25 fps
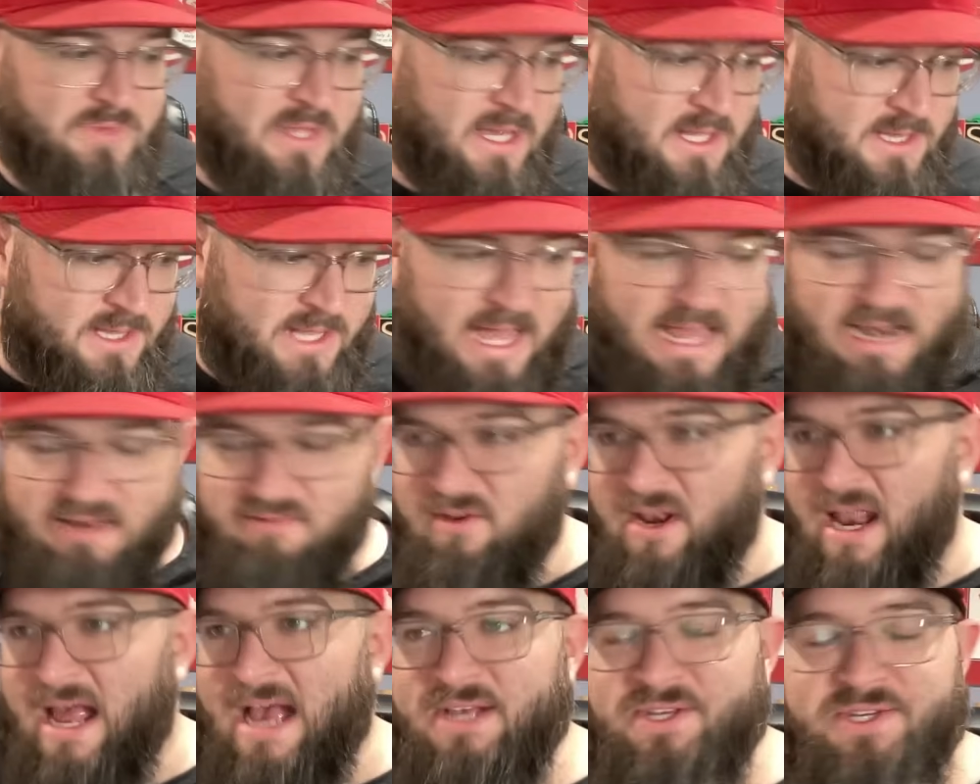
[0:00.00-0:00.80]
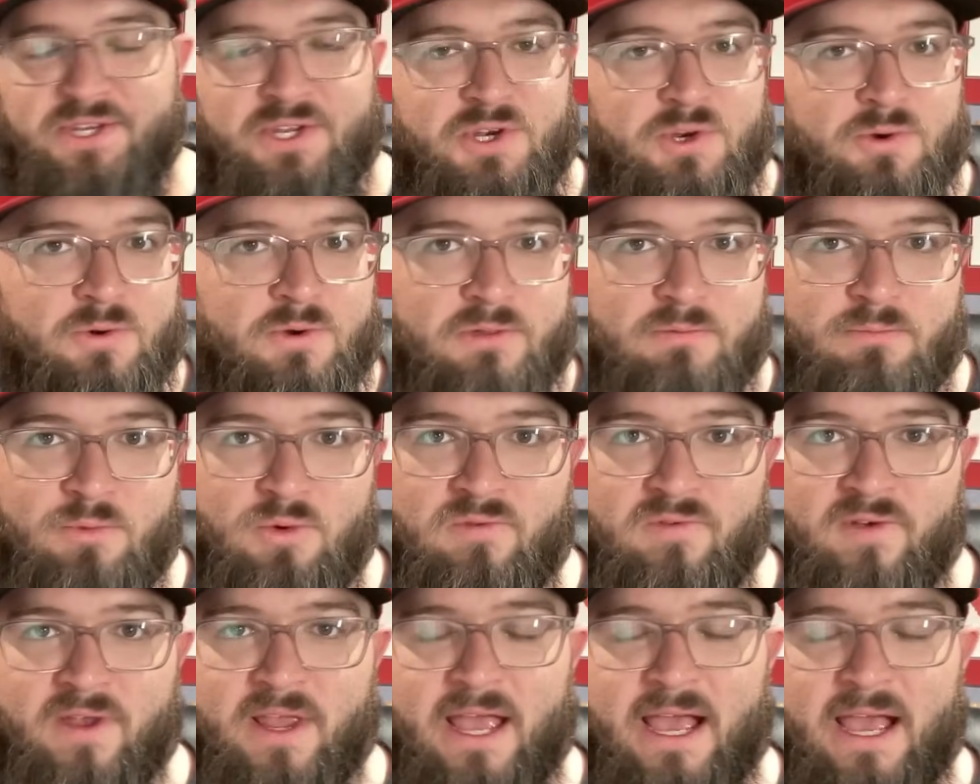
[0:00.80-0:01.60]
A lot of it has to do with
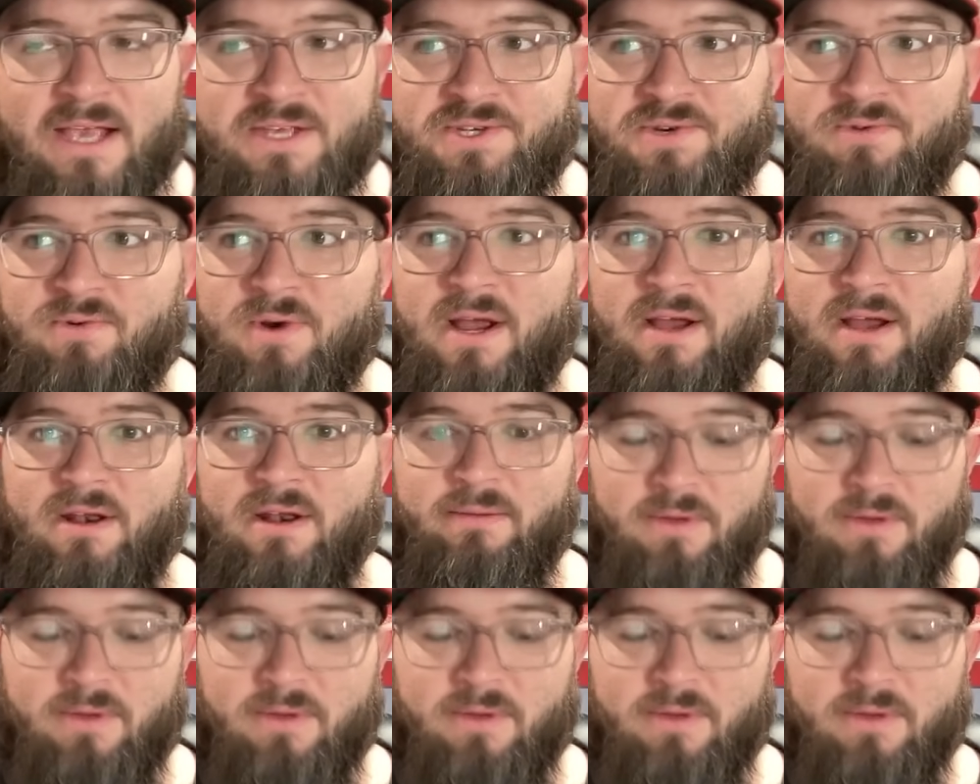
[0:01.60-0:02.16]
moving guys around.